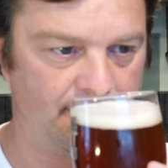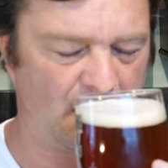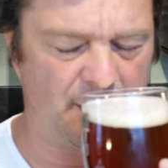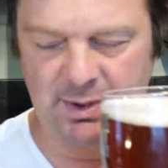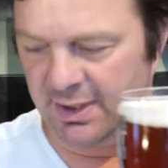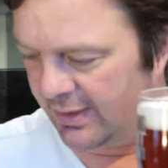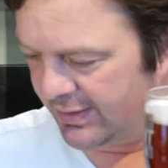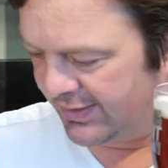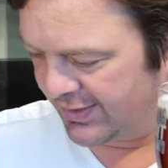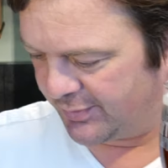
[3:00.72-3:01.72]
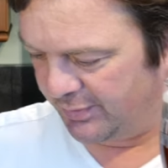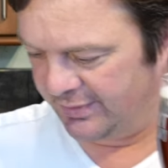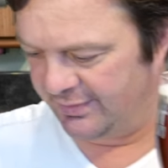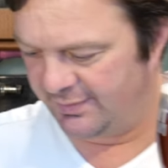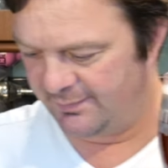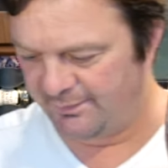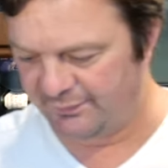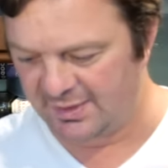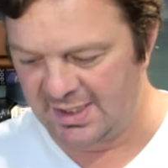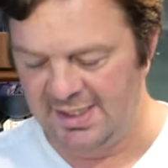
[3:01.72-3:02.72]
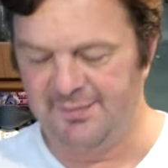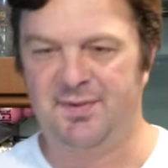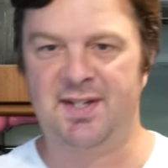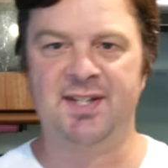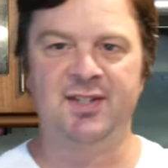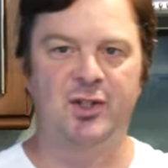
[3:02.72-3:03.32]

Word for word: I mean, I like this one. If this is